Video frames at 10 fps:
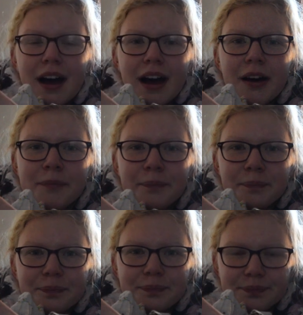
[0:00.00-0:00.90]
Um,
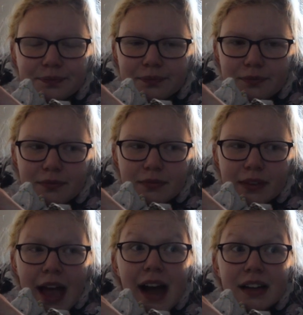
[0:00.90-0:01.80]

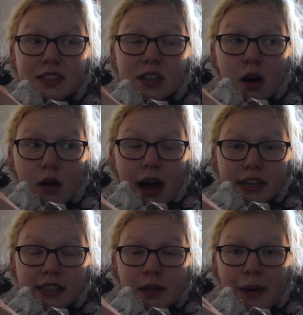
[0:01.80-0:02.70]
yeah, so I
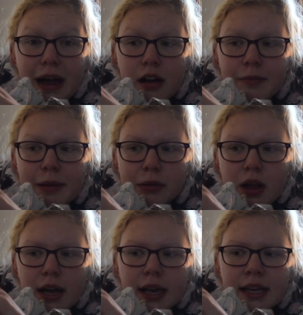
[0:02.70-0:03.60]
just need to pack all my
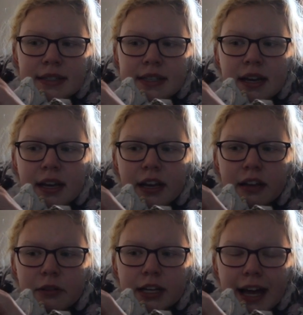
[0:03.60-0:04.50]
belongings.
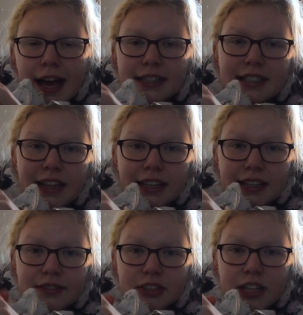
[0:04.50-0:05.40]
And we're going to head to the
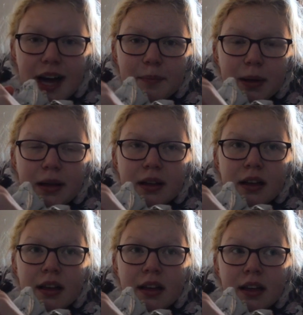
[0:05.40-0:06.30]
gift shop.
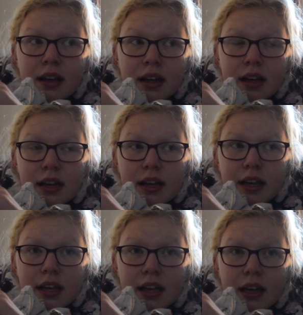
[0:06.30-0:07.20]

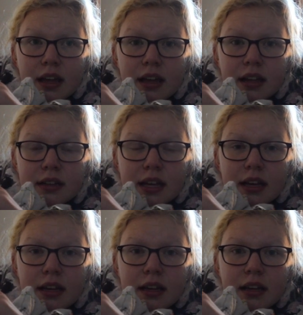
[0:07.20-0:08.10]
And
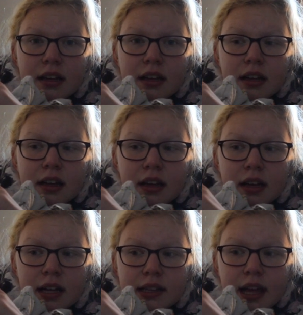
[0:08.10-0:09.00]

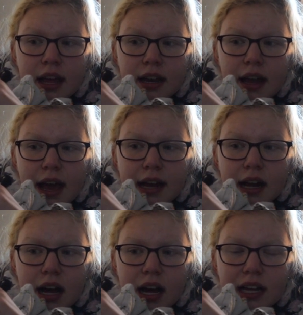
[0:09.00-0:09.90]
then head
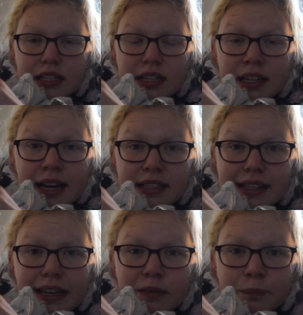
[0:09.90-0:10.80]
on to the next
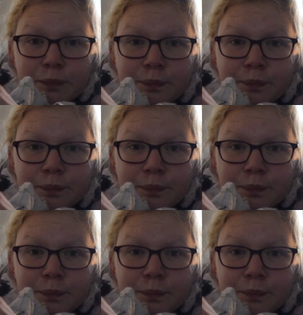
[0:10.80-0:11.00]
thing.